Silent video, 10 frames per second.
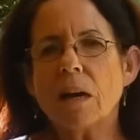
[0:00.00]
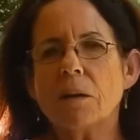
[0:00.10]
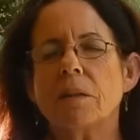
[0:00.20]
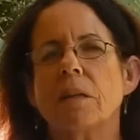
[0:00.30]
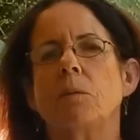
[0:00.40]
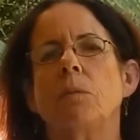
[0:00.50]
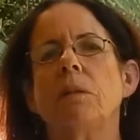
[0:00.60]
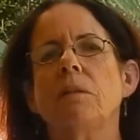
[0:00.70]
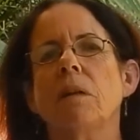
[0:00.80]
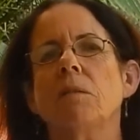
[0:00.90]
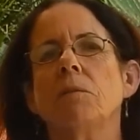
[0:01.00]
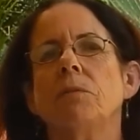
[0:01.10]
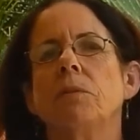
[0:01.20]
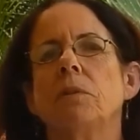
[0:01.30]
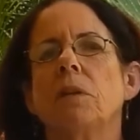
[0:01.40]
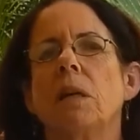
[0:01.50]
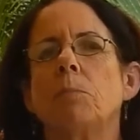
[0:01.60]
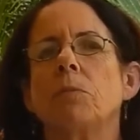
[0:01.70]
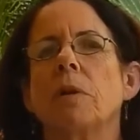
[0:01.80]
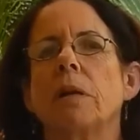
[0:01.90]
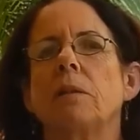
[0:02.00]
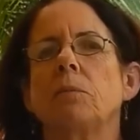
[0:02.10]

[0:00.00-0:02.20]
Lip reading: Okay, when I refer to upgrades,